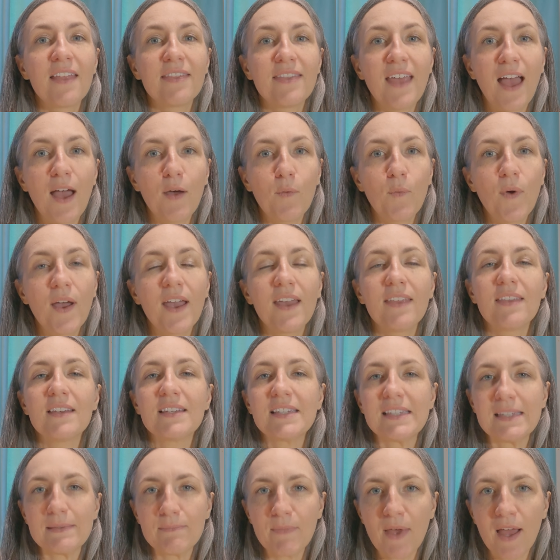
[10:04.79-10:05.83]
That way the
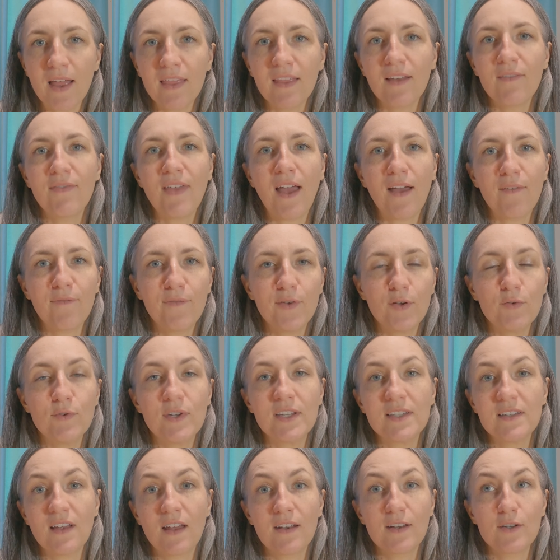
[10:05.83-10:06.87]
smell of that food
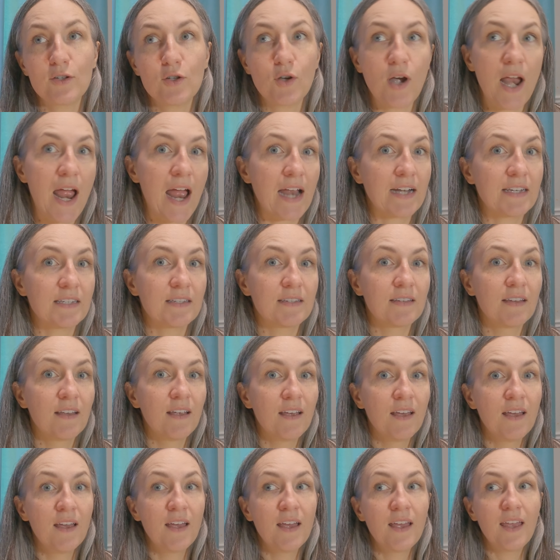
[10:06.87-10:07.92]
does not attract
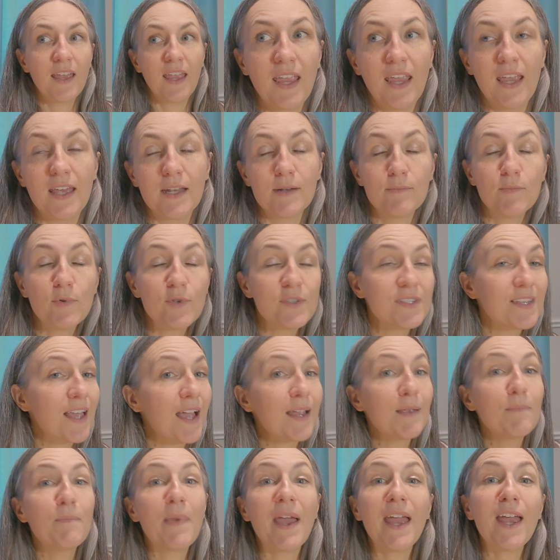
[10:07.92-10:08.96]
animals
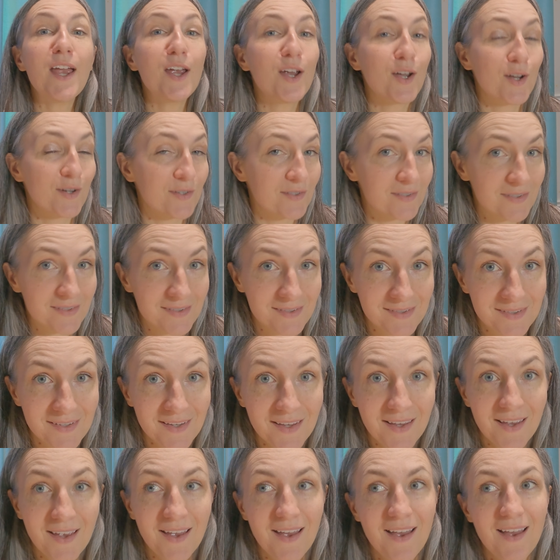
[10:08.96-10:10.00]
like bears.
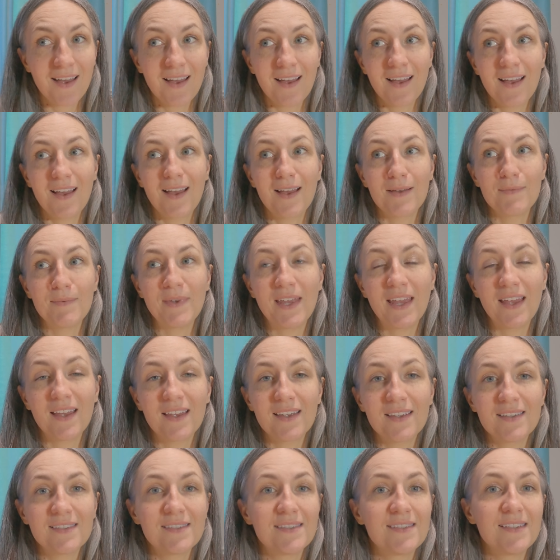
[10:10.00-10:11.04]

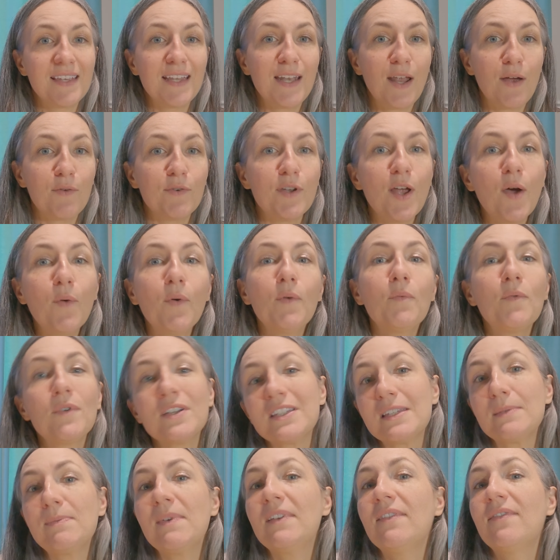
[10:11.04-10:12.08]
Because, no one
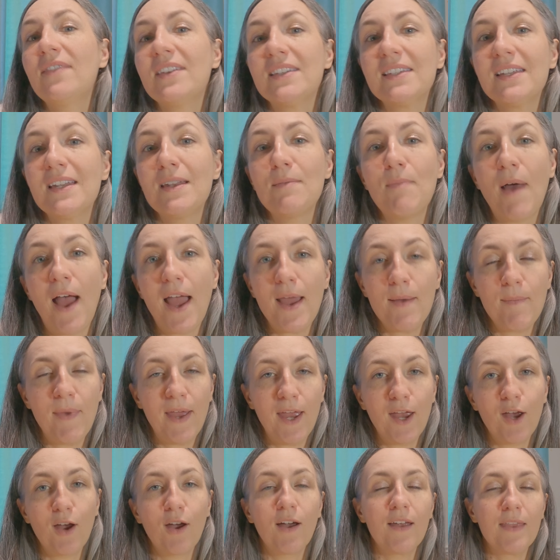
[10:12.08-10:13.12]
wants to be visited by a
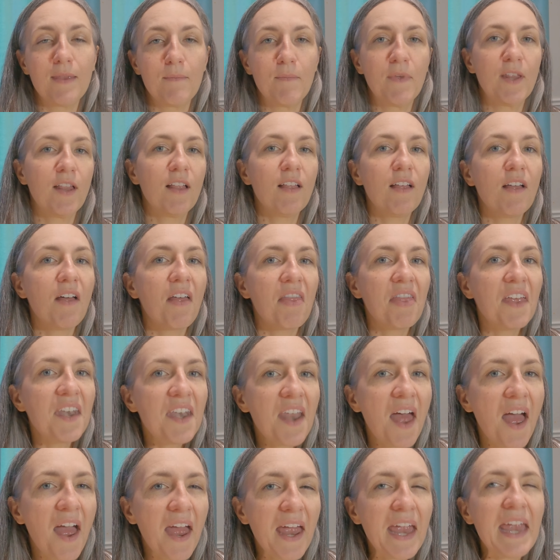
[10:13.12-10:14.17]
bear in the middle of the
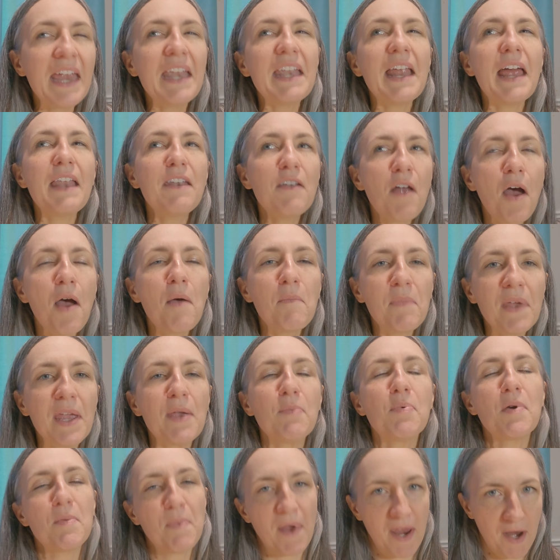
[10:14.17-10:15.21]
night and not
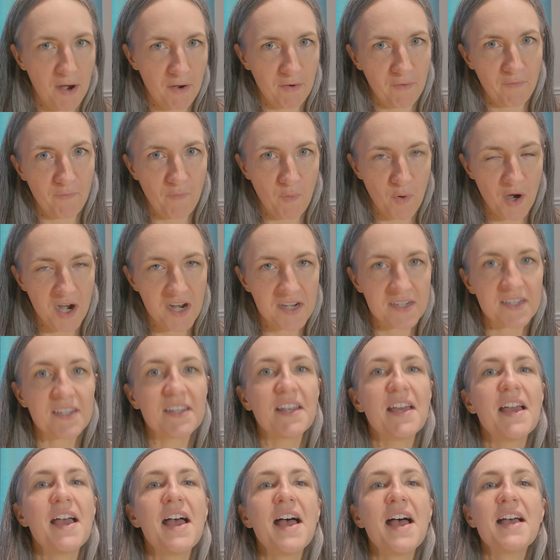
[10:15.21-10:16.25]
be prepared for it.
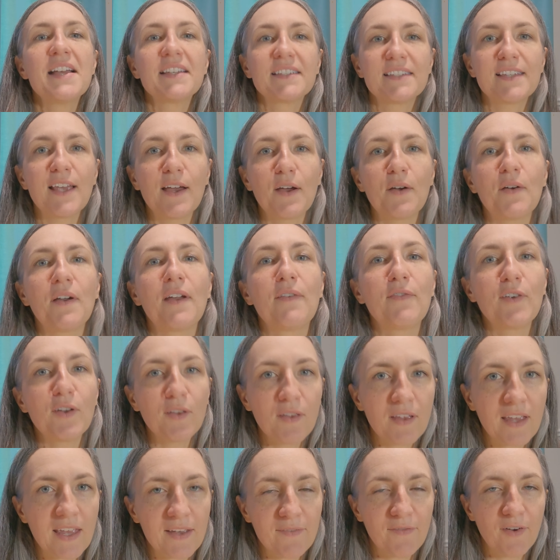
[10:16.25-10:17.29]
So if you're
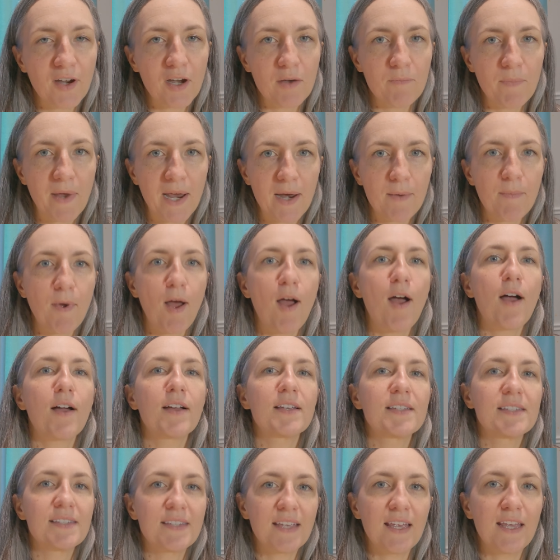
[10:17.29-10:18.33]
looking for a bear
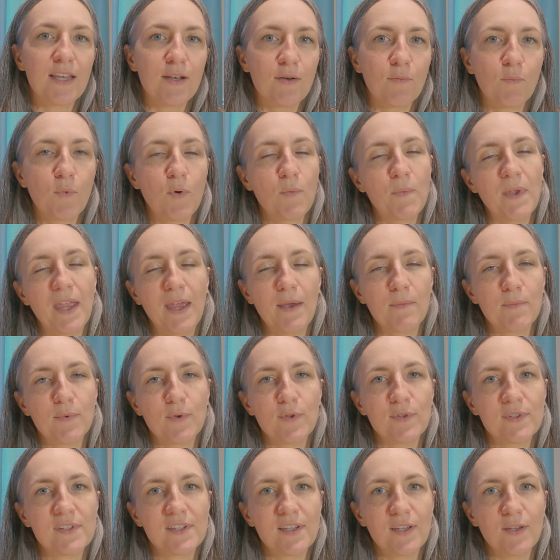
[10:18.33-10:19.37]
box, it will be
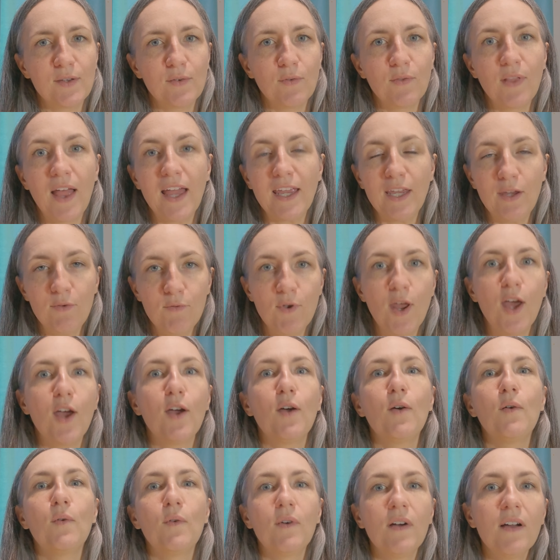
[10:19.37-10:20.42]
able to let you
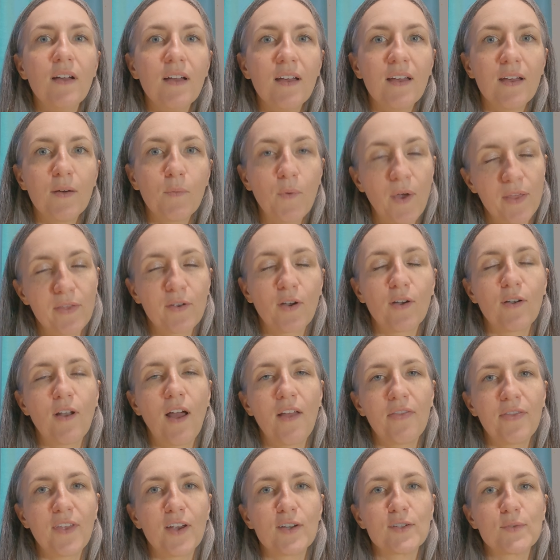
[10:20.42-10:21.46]
know whether or
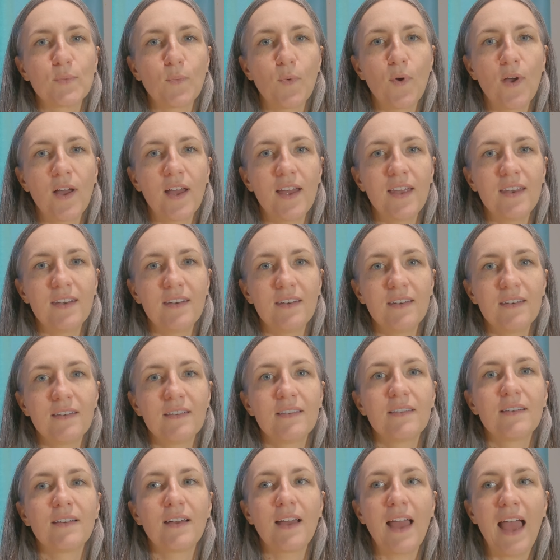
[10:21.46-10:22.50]
not there's one
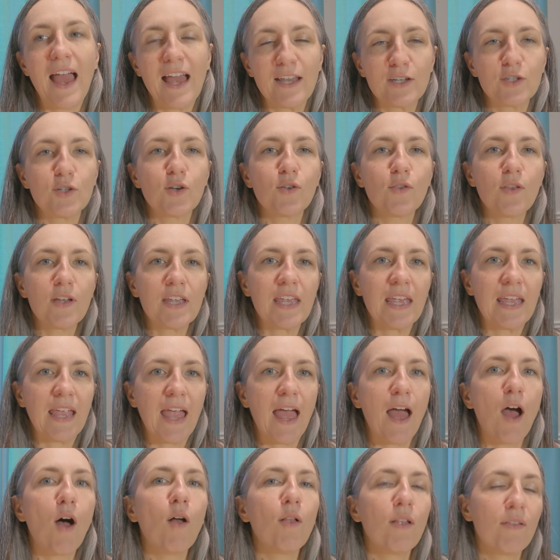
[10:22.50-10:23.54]
as you're looking
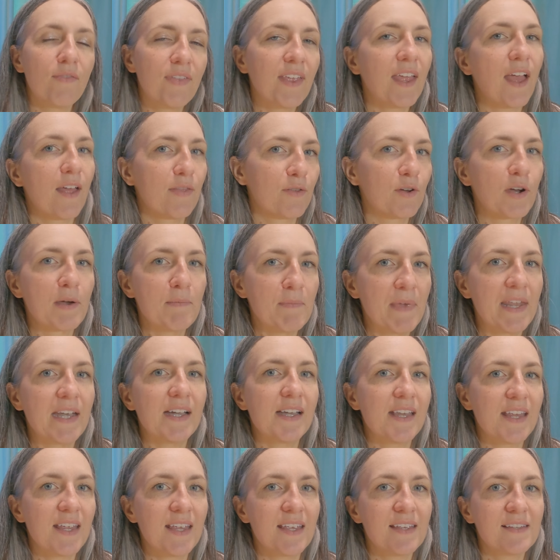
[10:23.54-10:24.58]
at all of the other
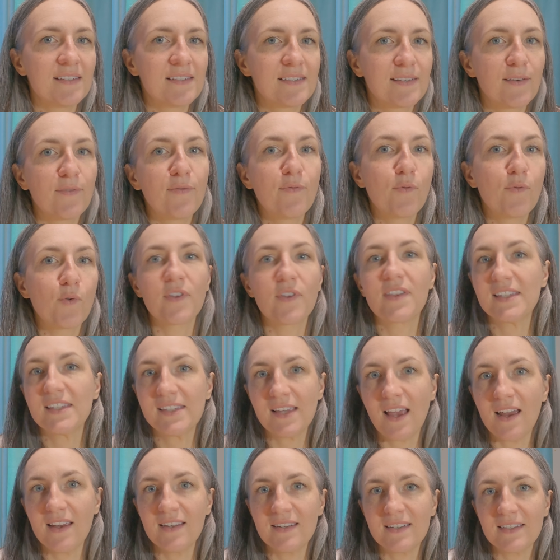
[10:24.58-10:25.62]
amenities for the
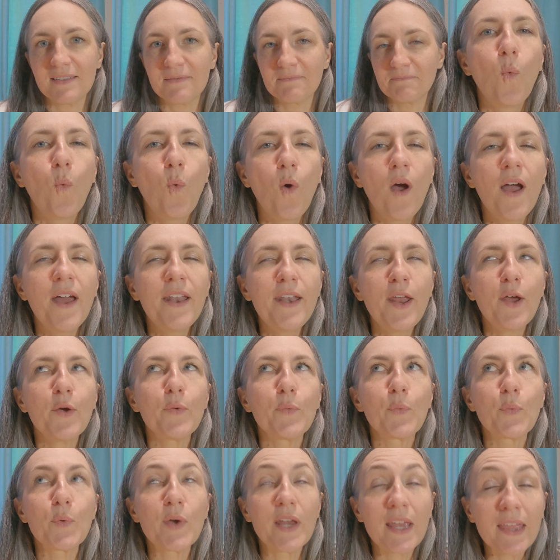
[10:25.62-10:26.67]
site.
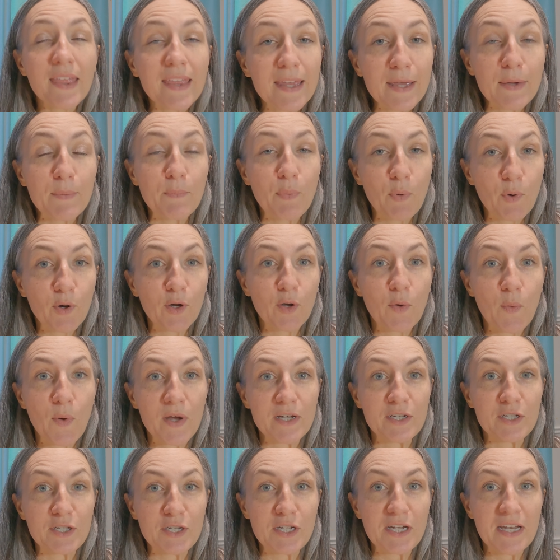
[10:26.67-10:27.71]
One really important
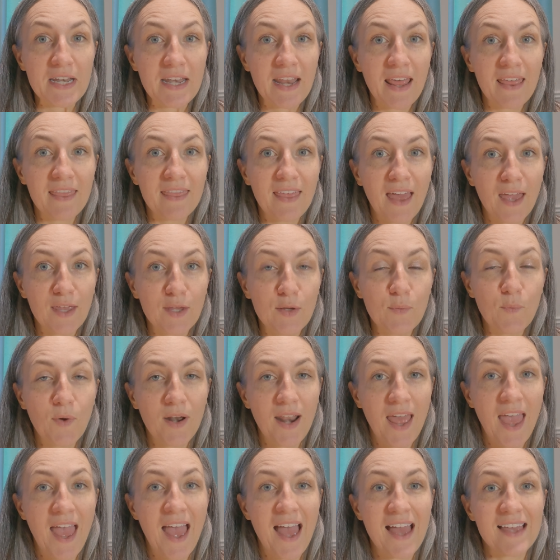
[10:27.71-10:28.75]
question that you
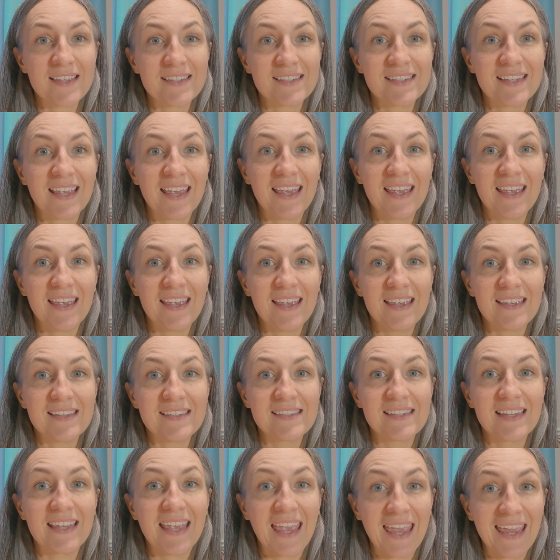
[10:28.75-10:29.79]
want to ask
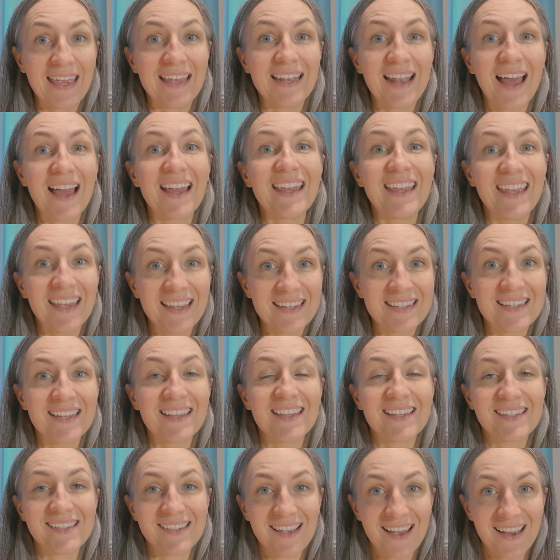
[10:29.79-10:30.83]
is, can I get to
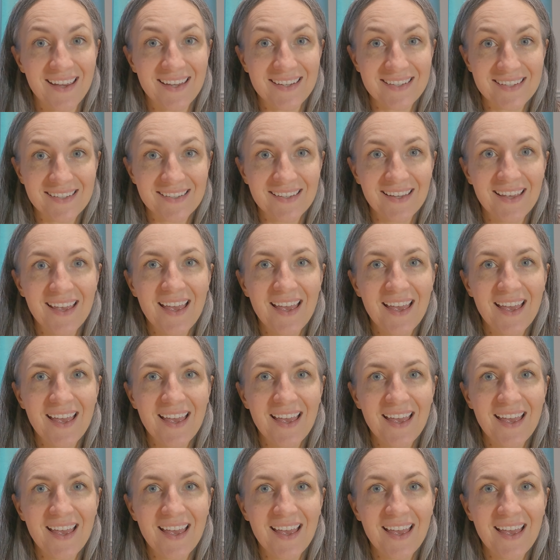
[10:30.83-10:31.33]
the site?